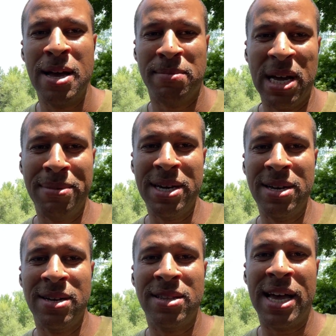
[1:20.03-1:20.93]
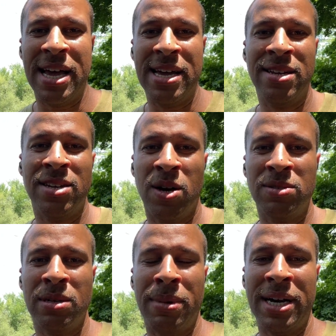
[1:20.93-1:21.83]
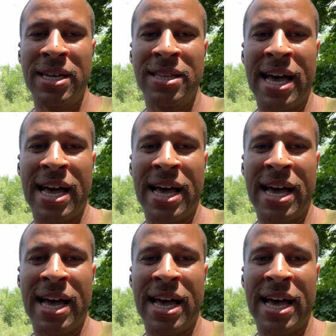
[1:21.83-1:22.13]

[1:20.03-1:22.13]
maybe they know somebody